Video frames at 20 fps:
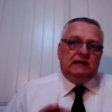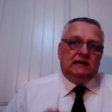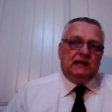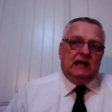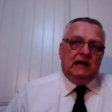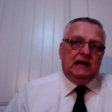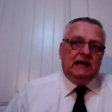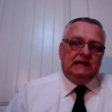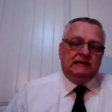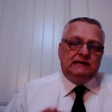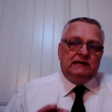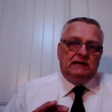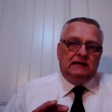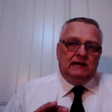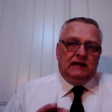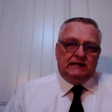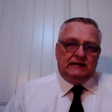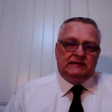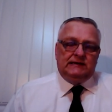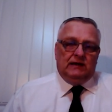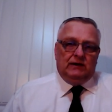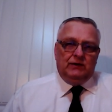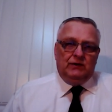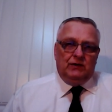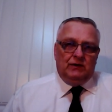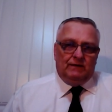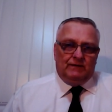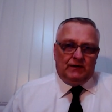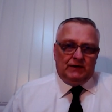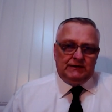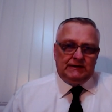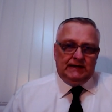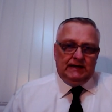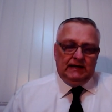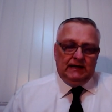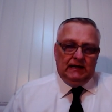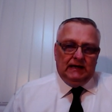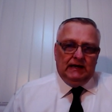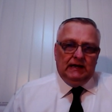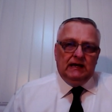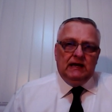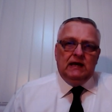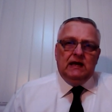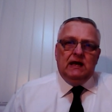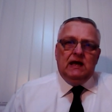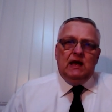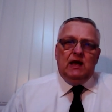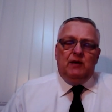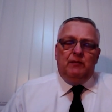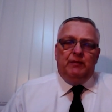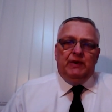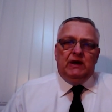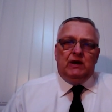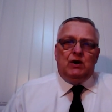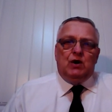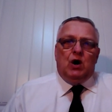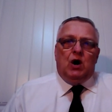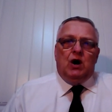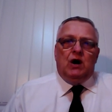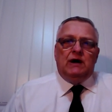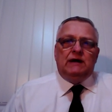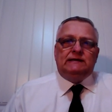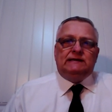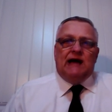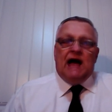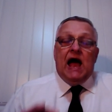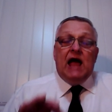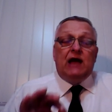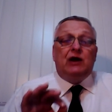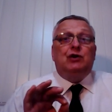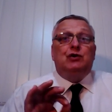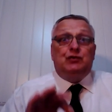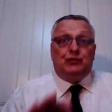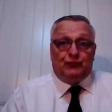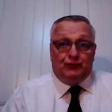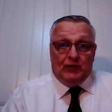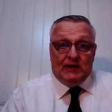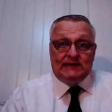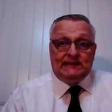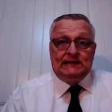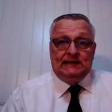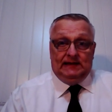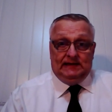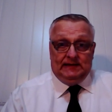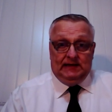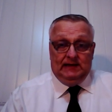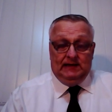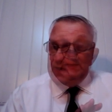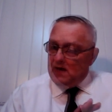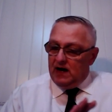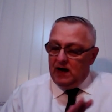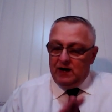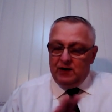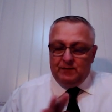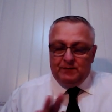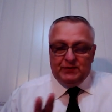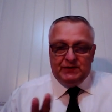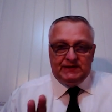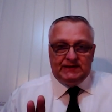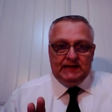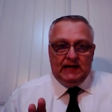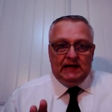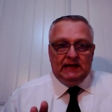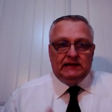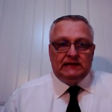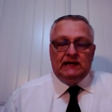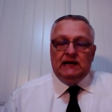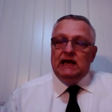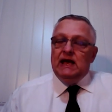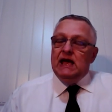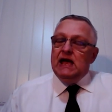liked Excel University because I could trust it one hundred percent.